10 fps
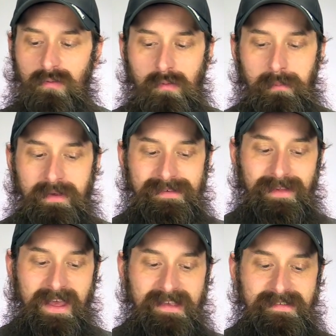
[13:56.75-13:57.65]
for replacing
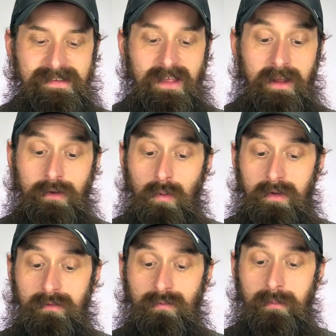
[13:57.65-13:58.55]
the AC line
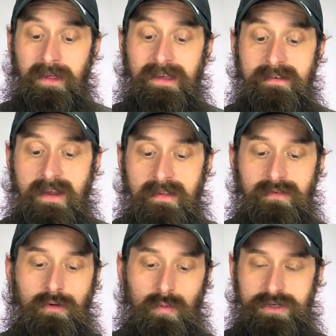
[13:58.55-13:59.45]
going from the
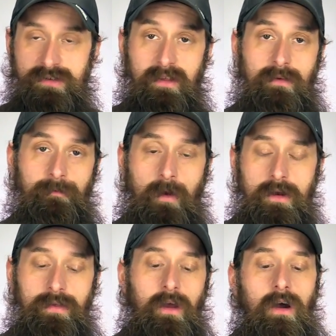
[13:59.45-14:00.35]
condenser, which is at the
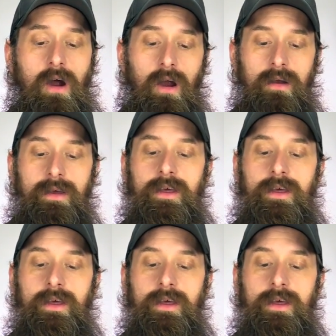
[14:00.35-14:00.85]
front of the car,